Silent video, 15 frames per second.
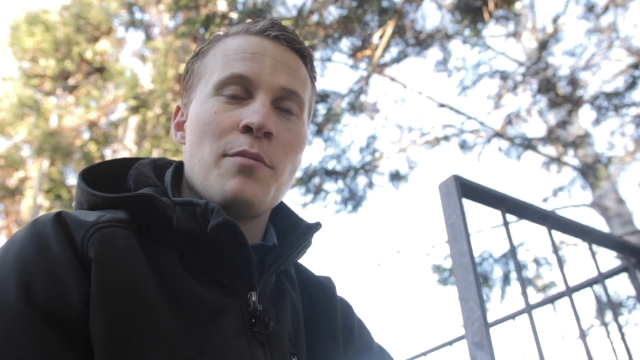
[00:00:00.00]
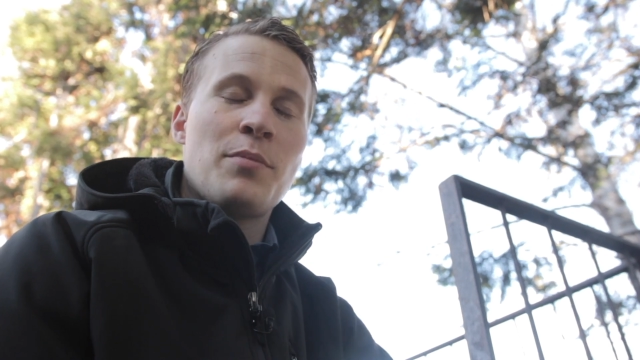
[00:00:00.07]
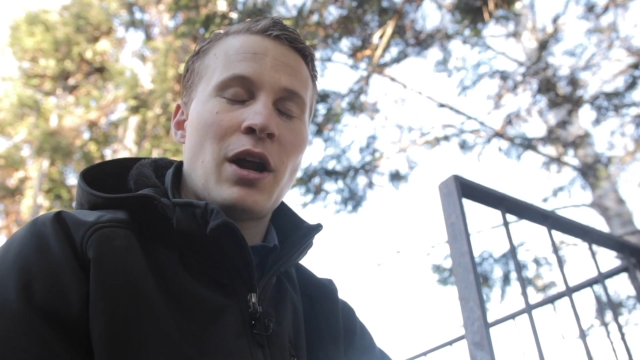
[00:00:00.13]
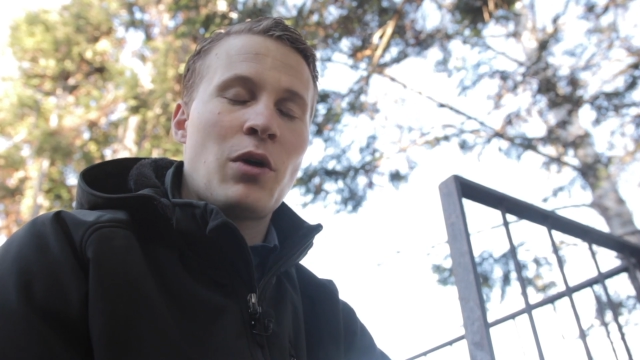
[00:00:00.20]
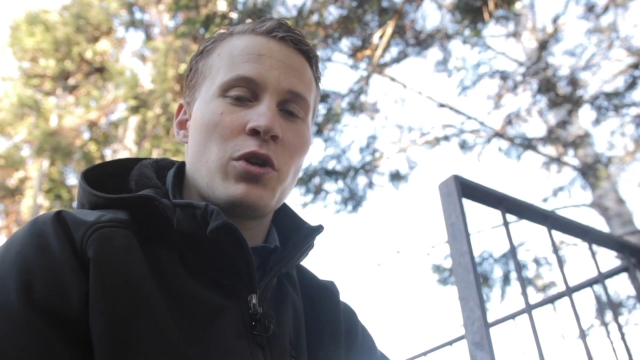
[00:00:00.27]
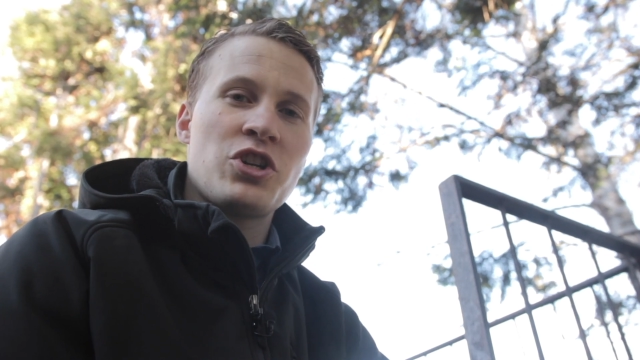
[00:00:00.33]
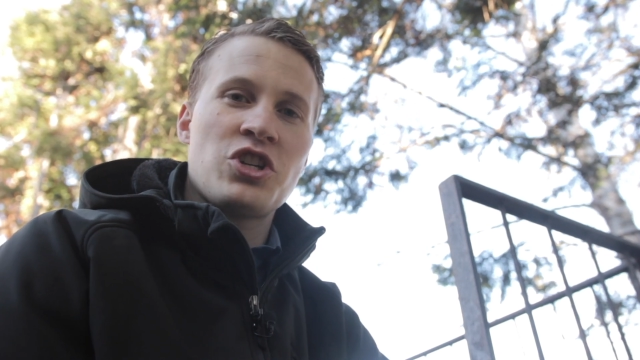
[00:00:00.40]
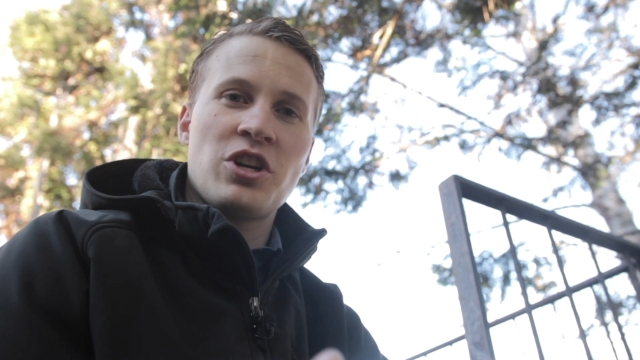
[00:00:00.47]
But
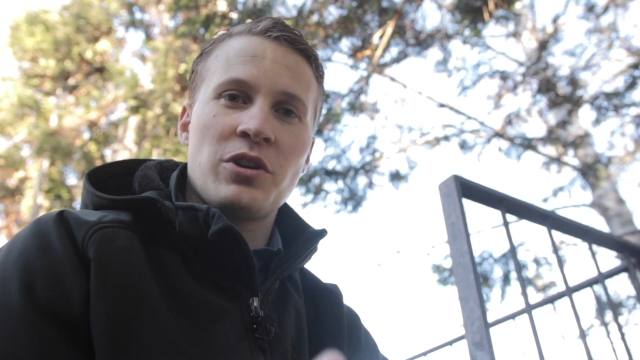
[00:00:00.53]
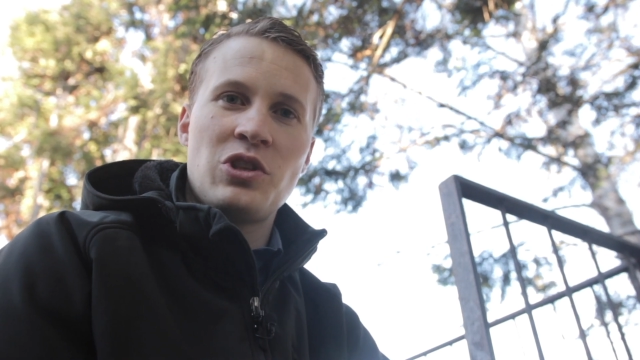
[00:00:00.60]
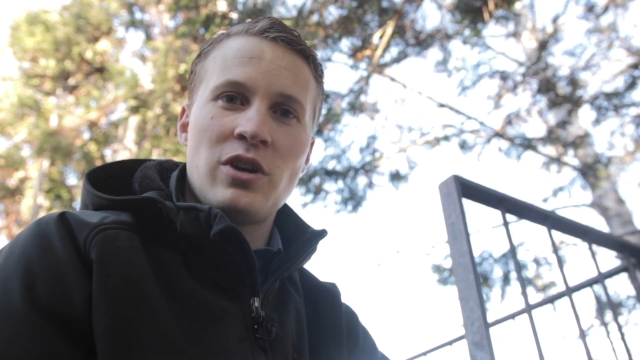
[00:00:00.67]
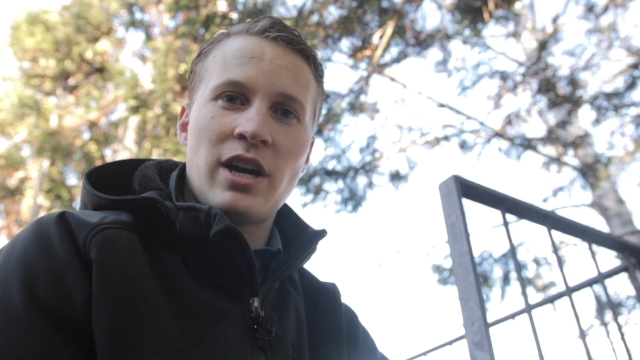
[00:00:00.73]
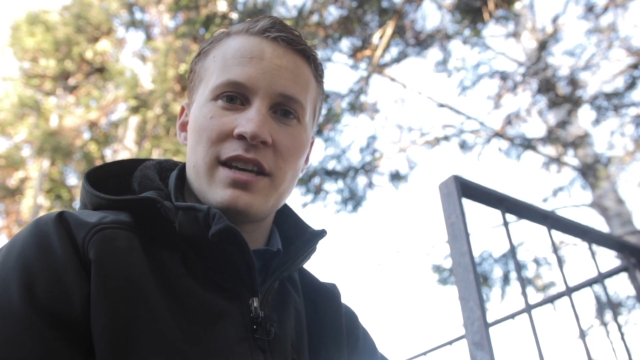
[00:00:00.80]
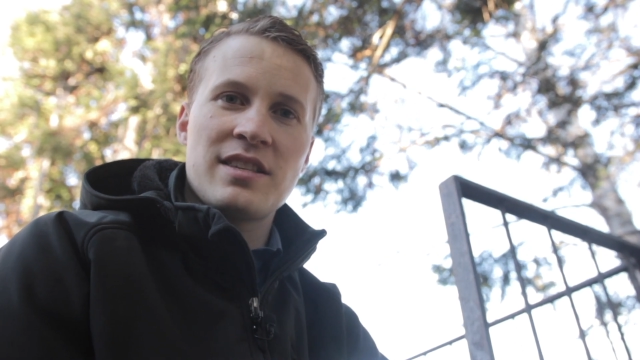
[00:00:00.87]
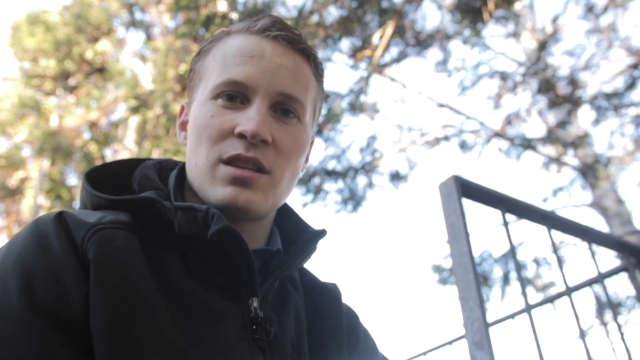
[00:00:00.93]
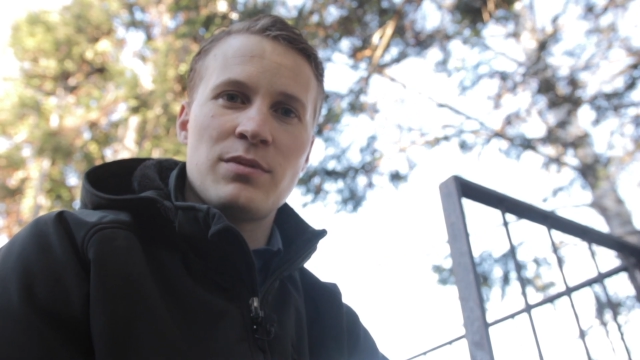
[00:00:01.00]
I want to share with you
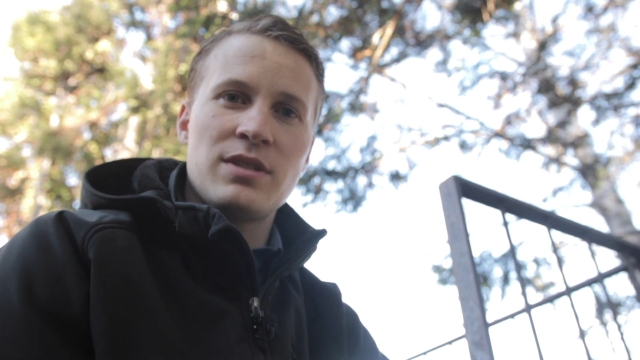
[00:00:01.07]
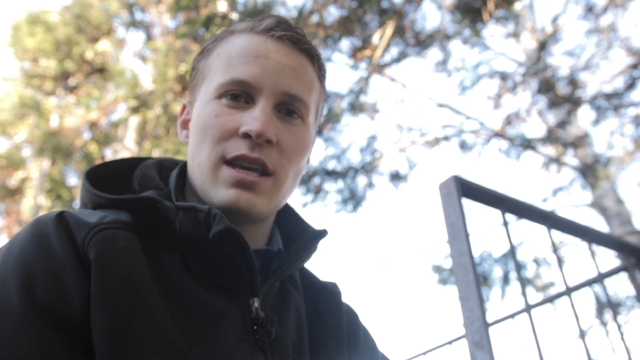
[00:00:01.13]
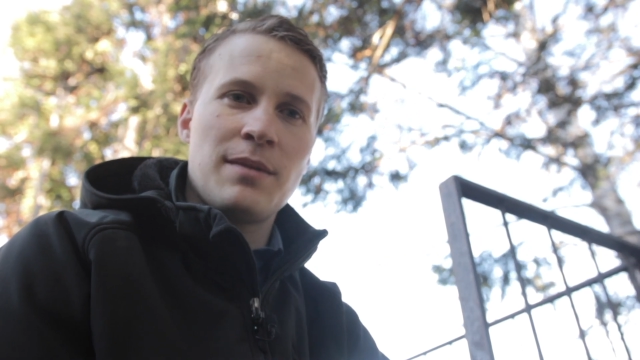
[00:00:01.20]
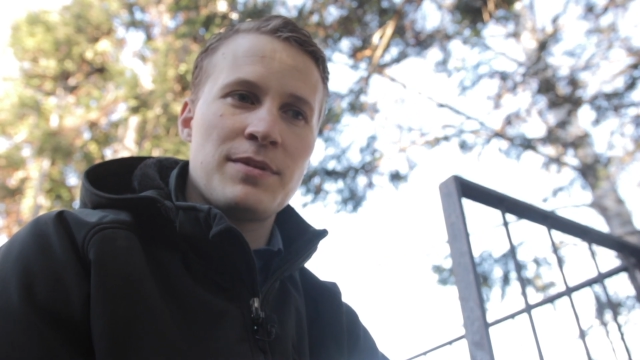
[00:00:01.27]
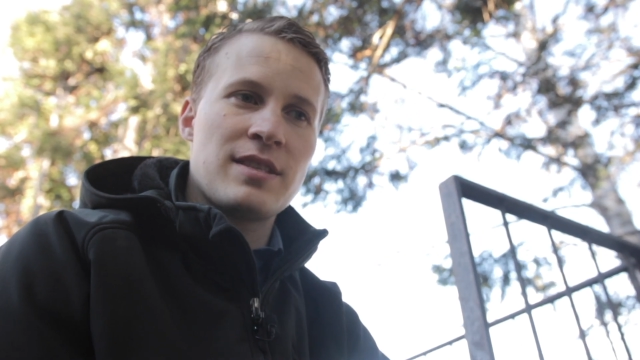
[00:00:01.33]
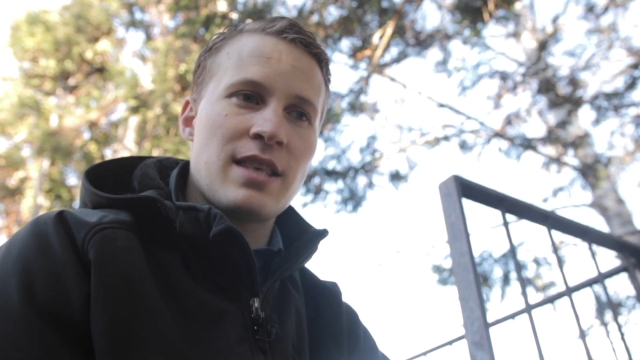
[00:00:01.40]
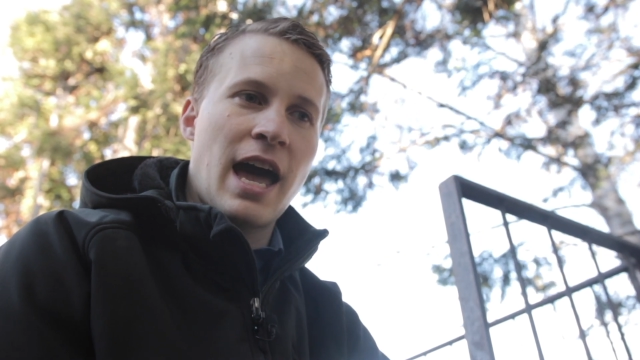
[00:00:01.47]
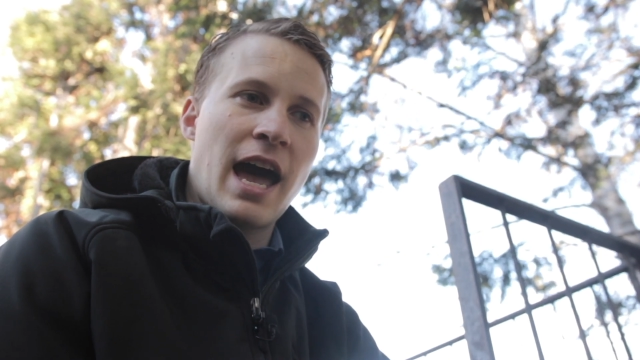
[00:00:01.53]
guys some
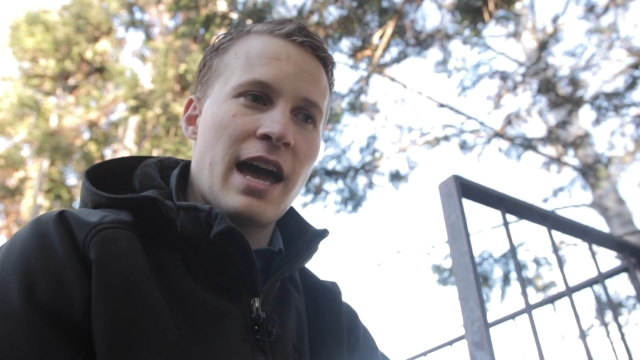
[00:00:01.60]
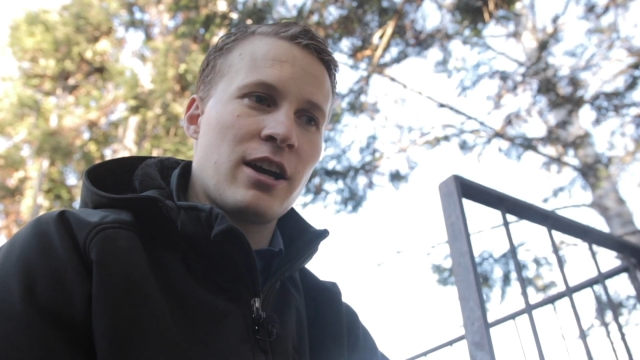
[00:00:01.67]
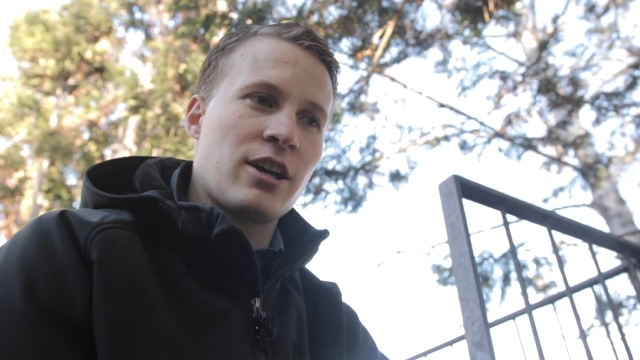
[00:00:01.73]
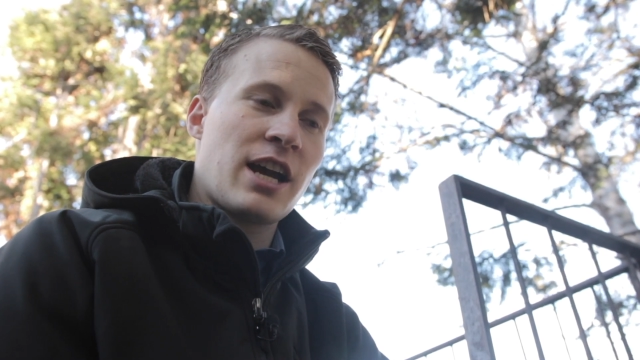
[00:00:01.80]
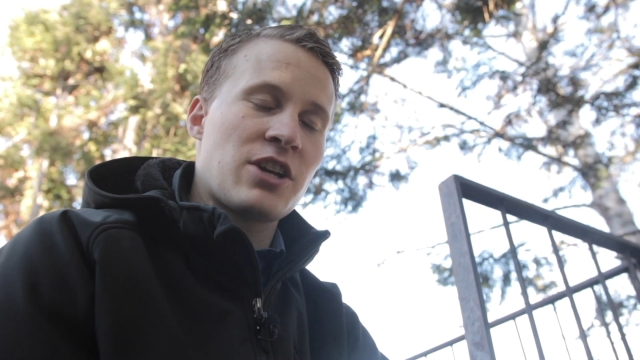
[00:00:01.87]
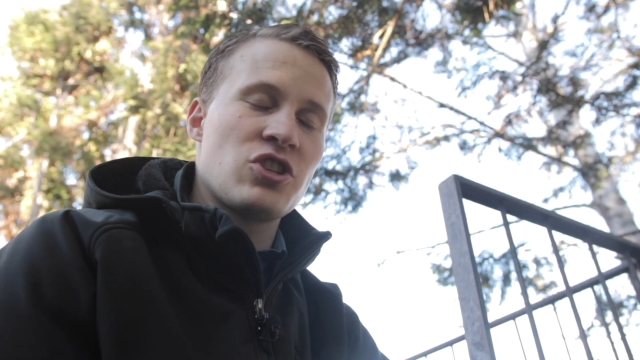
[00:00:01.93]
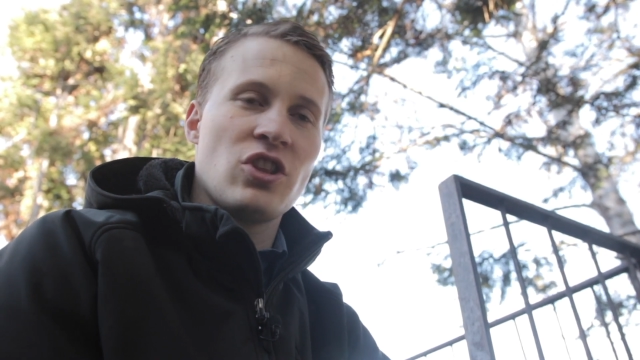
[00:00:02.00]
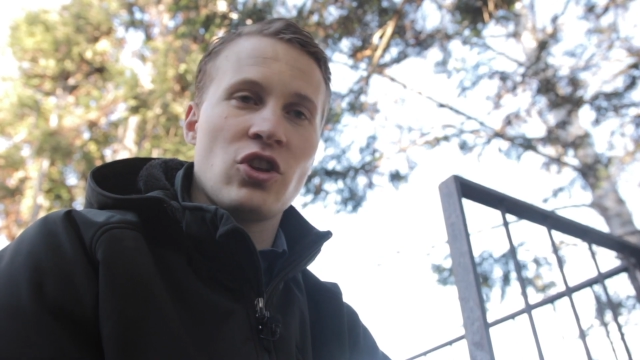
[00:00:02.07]
tips that
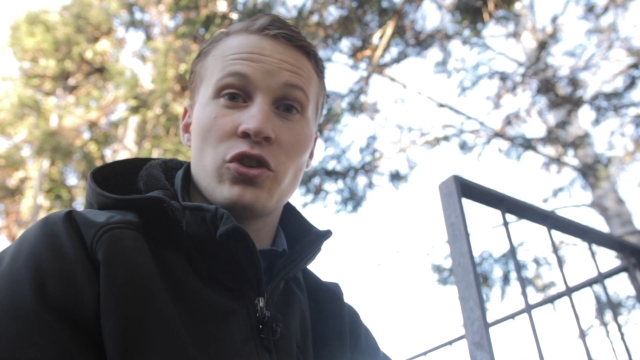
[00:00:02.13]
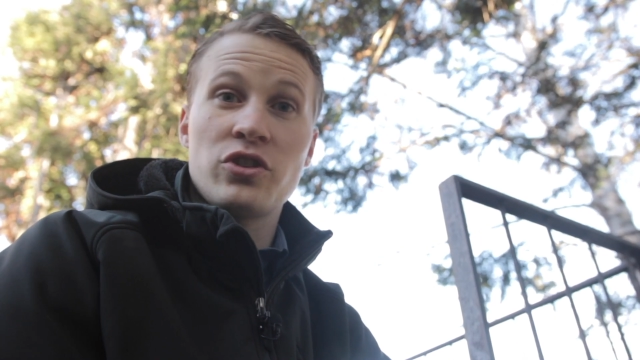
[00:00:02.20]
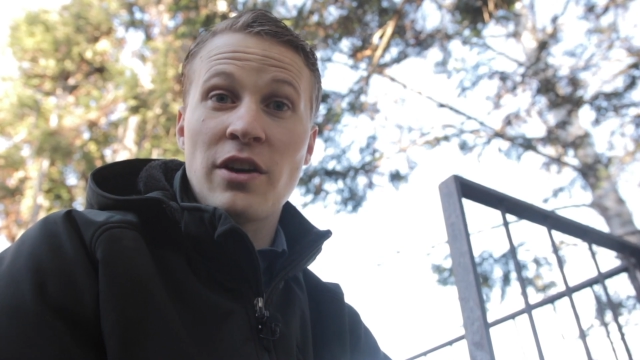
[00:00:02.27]
are actually a little